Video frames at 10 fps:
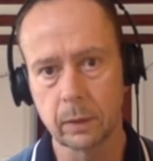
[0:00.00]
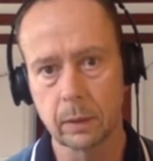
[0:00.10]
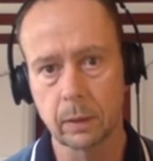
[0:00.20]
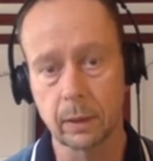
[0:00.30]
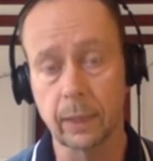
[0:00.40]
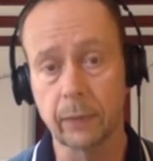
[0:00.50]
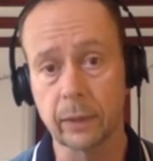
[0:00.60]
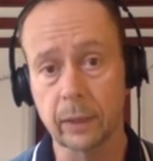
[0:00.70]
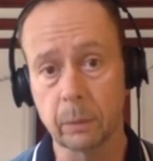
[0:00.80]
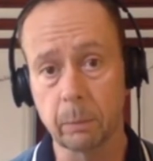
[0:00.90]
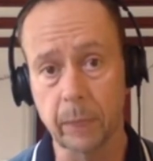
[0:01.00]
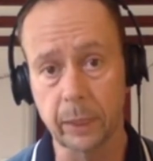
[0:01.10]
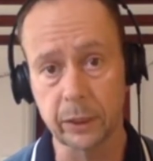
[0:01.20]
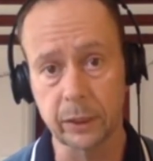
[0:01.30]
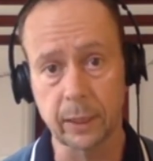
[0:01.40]
and how they're going to
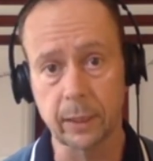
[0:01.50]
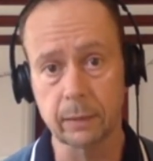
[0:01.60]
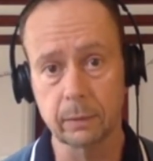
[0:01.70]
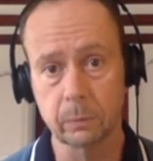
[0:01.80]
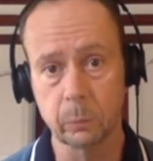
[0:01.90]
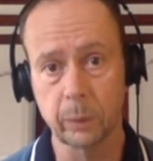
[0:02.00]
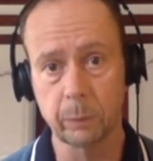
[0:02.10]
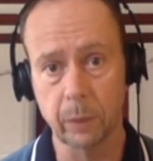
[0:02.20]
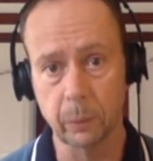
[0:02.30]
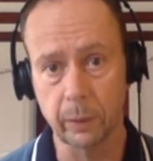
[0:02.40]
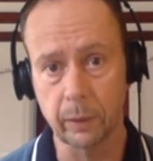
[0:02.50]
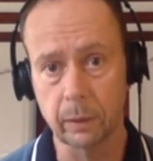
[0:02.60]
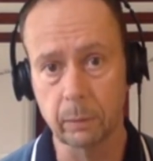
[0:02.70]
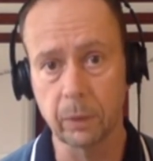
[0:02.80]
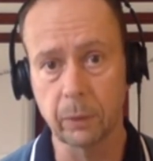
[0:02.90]
manage that week by week,
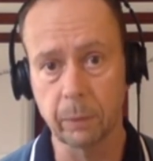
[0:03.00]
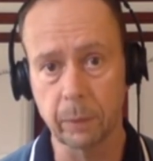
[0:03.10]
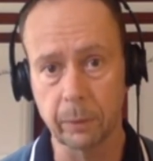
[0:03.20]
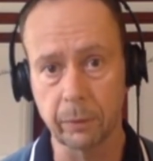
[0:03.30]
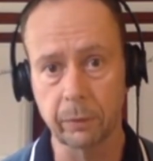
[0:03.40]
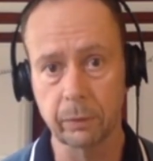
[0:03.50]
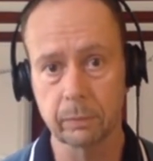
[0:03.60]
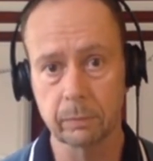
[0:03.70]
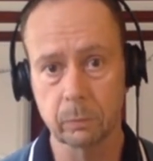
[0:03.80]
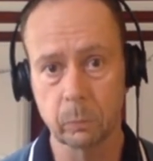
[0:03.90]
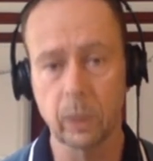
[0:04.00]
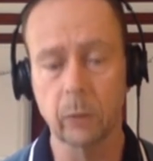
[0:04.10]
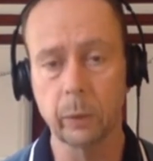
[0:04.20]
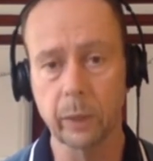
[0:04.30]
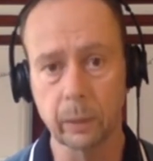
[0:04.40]
month by month. Where are
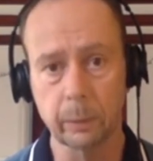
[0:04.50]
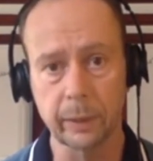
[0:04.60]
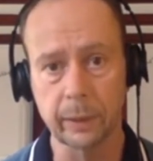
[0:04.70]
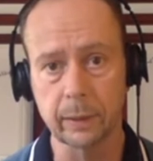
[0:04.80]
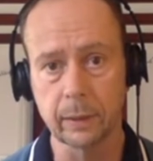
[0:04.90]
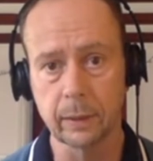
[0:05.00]
we going to be?